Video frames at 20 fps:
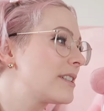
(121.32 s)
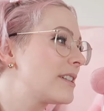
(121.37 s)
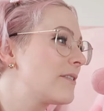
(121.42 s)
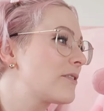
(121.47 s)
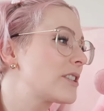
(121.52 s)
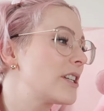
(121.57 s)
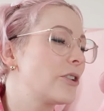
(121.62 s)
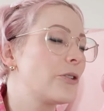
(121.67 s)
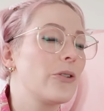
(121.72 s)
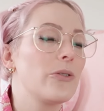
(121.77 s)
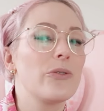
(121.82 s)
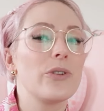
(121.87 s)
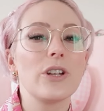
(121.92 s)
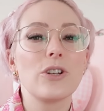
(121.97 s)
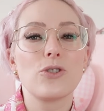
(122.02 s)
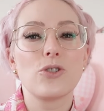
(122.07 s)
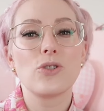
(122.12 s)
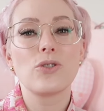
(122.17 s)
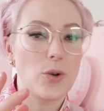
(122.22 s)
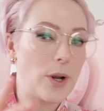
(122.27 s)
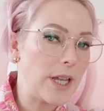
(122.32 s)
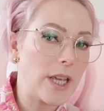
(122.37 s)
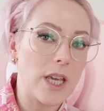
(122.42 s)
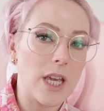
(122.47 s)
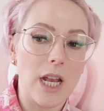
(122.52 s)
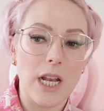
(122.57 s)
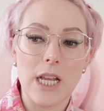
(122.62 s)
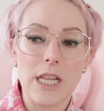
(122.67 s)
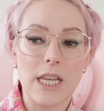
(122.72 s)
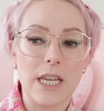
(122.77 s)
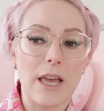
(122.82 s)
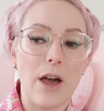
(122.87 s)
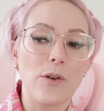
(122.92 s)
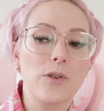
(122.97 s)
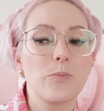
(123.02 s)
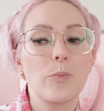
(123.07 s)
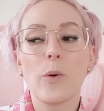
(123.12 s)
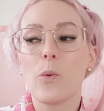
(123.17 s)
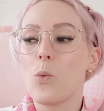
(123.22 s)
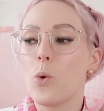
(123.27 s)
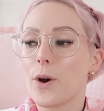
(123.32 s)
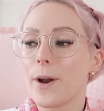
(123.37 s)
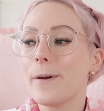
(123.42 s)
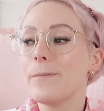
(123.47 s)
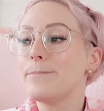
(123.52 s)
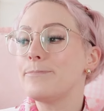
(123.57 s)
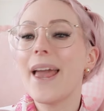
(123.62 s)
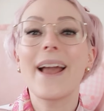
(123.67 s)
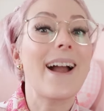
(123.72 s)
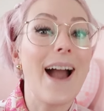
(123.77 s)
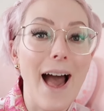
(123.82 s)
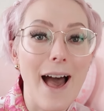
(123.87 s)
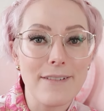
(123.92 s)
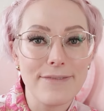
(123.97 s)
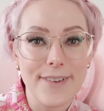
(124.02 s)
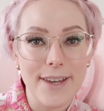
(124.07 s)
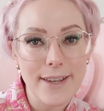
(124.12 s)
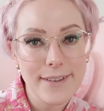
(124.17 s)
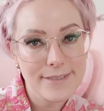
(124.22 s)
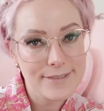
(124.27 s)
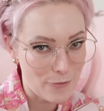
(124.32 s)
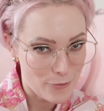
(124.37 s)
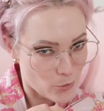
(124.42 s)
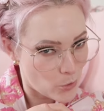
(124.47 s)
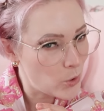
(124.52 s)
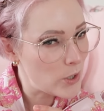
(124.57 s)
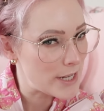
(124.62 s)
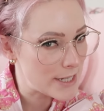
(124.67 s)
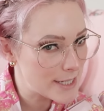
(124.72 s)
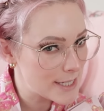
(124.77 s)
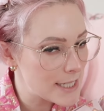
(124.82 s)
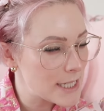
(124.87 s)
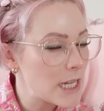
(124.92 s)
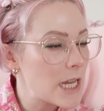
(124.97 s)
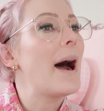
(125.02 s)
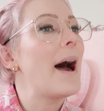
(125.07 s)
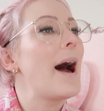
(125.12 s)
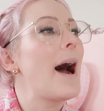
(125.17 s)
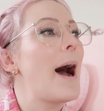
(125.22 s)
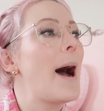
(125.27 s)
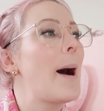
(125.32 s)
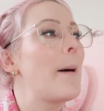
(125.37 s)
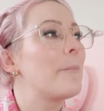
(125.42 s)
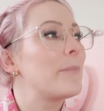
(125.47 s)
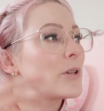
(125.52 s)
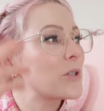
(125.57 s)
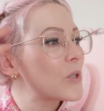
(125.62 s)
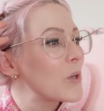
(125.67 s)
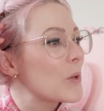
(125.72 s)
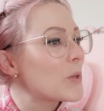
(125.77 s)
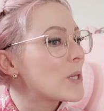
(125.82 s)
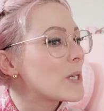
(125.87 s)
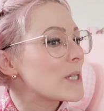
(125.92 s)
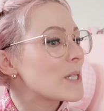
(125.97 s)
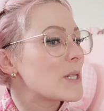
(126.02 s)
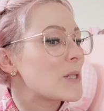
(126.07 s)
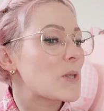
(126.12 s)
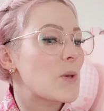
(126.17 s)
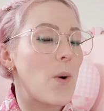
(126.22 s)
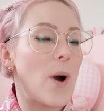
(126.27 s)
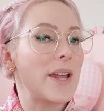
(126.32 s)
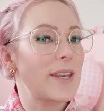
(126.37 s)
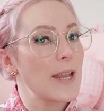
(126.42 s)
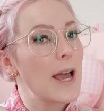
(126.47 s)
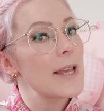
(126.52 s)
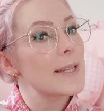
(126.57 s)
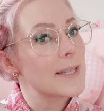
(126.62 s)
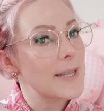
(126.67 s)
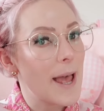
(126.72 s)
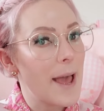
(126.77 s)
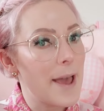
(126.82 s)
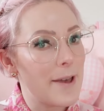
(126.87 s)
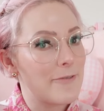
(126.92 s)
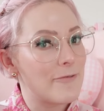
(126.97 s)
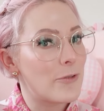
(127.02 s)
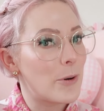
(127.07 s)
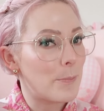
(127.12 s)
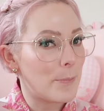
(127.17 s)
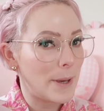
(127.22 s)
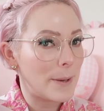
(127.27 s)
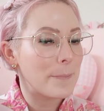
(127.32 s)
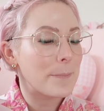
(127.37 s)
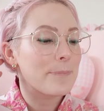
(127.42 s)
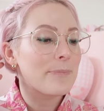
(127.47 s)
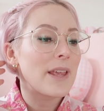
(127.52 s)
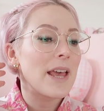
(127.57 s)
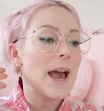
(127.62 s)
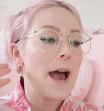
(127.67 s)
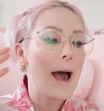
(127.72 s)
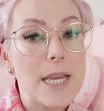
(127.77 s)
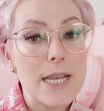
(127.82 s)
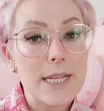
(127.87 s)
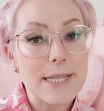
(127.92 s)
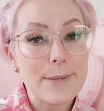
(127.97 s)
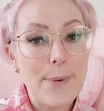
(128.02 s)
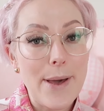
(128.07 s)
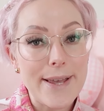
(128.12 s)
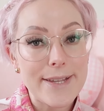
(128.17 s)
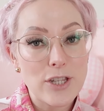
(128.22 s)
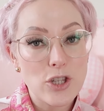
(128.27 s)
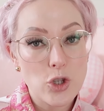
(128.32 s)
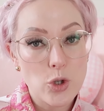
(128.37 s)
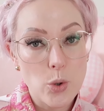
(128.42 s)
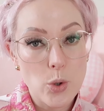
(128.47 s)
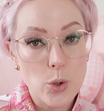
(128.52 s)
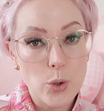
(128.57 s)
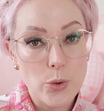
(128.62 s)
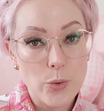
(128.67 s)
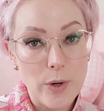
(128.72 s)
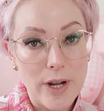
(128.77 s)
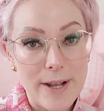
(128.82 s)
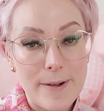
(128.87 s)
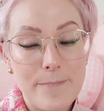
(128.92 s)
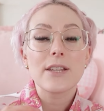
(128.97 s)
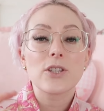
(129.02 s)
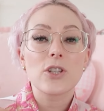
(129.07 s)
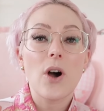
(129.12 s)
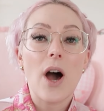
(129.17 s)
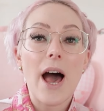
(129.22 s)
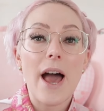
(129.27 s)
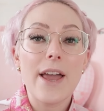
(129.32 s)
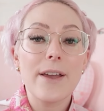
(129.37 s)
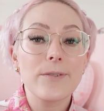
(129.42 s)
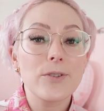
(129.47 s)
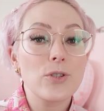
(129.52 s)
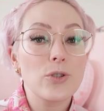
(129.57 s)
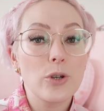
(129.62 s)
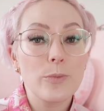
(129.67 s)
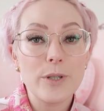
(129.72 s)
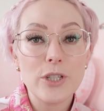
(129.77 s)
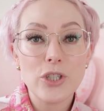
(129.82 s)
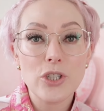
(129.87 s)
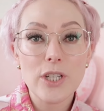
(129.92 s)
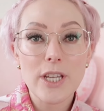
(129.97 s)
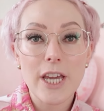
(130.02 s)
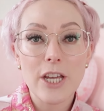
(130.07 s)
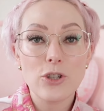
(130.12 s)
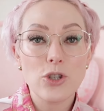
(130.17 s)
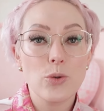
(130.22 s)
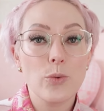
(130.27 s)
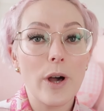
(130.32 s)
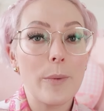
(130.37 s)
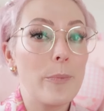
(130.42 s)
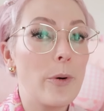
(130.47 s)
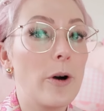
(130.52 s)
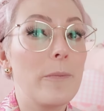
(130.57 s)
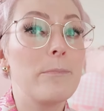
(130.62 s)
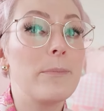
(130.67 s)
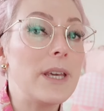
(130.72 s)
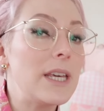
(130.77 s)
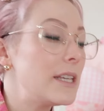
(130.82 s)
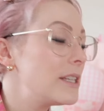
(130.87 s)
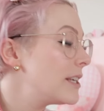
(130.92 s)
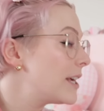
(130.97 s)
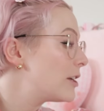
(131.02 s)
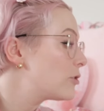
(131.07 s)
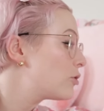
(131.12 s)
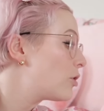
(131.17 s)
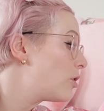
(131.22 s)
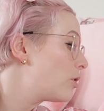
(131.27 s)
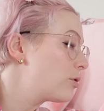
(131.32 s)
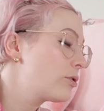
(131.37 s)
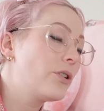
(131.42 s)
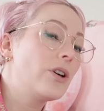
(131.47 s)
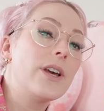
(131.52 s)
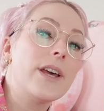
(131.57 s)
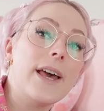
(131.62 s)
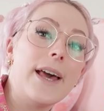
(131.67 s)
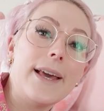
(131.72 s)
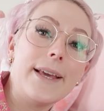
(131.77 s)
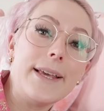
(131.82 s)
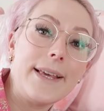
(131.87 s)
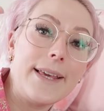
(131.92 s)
and stuff because I don't really drink anything else but water and coffee, of course. But so this is quite nice to have for me. That's my story. So I have so much to catch you up on. Me and Yadon are